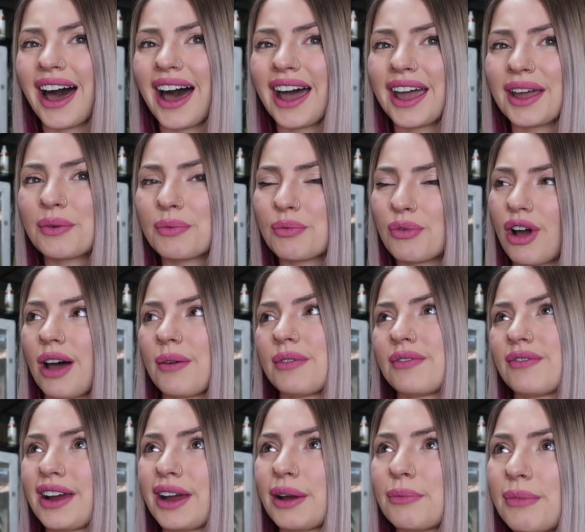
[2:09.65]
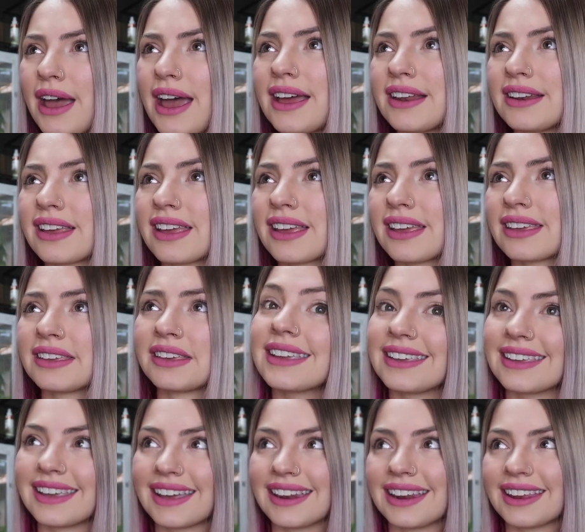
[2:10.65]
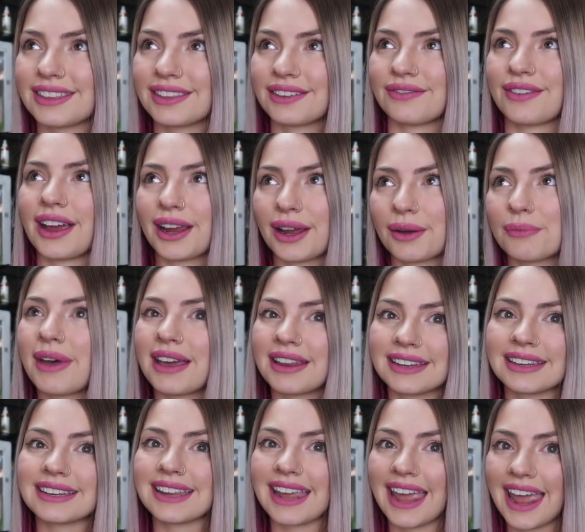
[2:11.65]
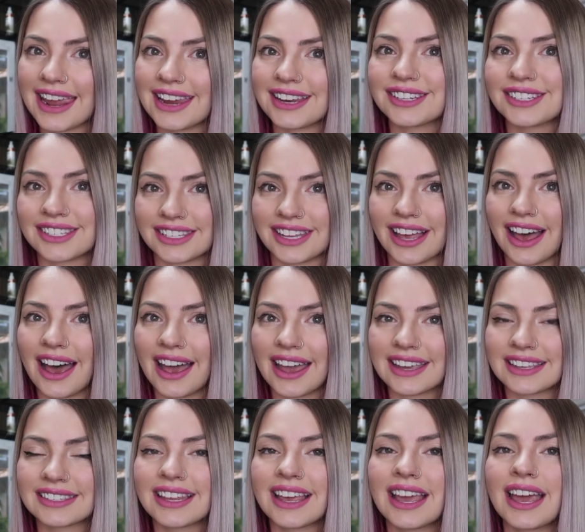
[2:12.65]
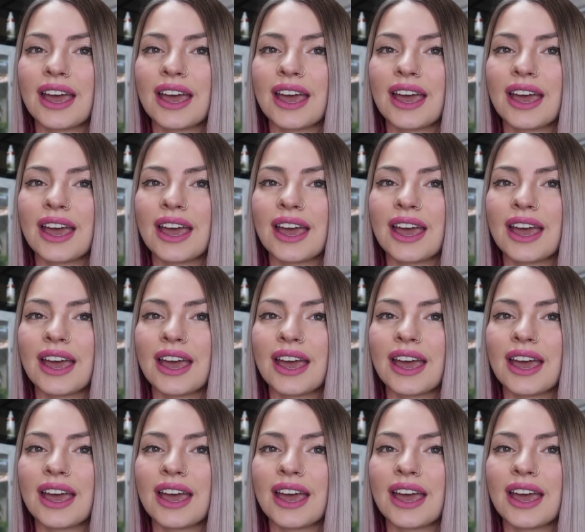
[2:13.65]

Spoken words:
I would probably recommend getting the recommended cage size,